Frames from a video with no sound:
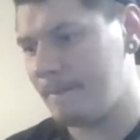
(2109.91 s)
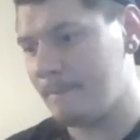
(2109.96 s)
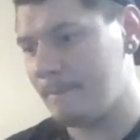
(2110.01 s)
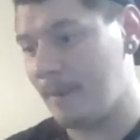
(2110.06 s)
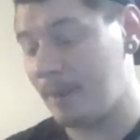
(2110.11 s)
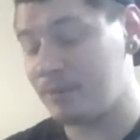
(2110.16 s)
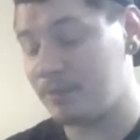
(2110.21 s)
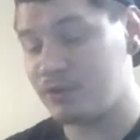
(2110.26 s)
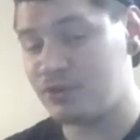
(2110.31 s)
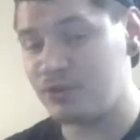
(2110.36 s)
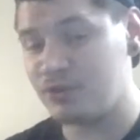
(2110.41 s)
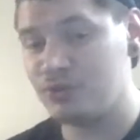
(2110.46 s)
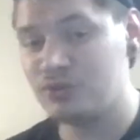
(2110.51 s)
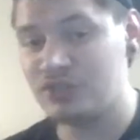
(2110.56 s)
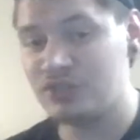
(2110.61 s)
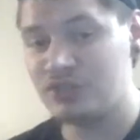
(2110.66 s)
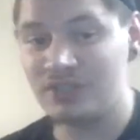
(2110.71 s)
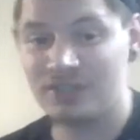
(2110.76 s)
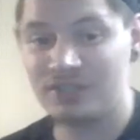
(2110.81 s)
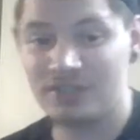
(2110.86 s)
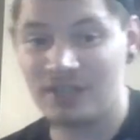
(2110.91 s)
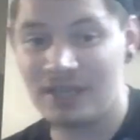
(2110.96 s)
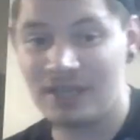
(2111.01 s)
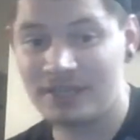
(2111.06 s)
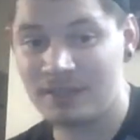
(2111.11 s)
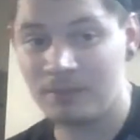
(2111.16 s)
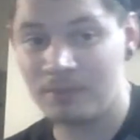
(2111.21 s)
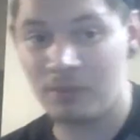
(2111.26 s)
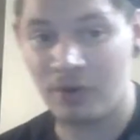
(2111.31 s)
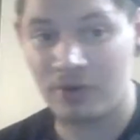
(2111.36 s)
I'm huge into
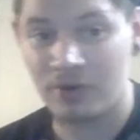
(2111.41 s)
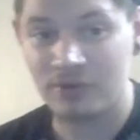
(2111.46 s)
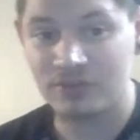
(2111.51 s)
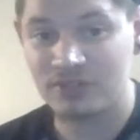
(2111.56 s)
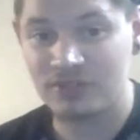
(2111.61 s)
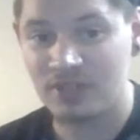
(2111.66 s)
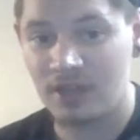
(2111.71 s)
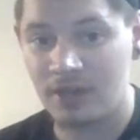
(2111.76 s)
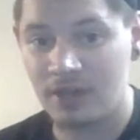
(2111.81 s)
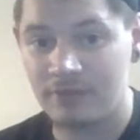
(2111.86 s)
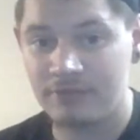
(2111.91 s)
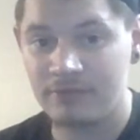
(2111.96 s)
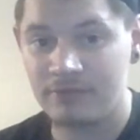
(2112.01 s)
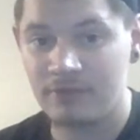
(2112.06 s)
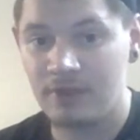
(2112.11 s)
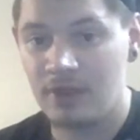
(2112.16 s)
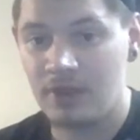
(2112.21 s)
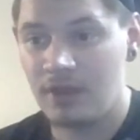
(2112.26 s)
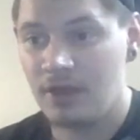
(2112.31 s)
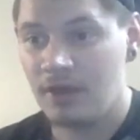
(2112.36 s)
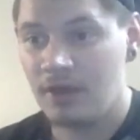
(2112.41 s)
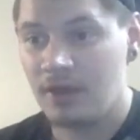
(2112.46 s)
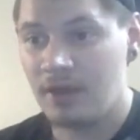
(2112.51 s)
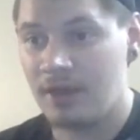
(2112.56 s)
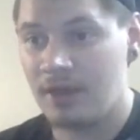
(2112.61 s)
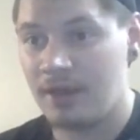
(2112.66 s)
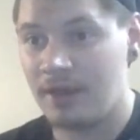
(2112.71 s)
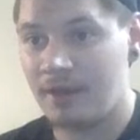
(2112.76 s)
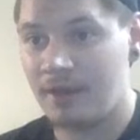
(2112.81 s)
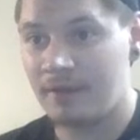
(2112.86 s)
like the murder stuff,
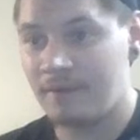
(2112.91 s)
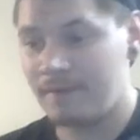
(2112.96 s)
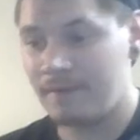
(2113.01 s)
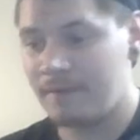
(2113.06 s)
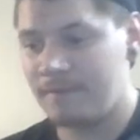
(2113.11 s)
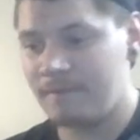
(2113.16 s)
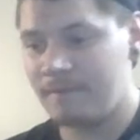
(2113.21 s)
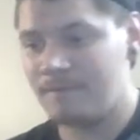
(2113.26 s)
and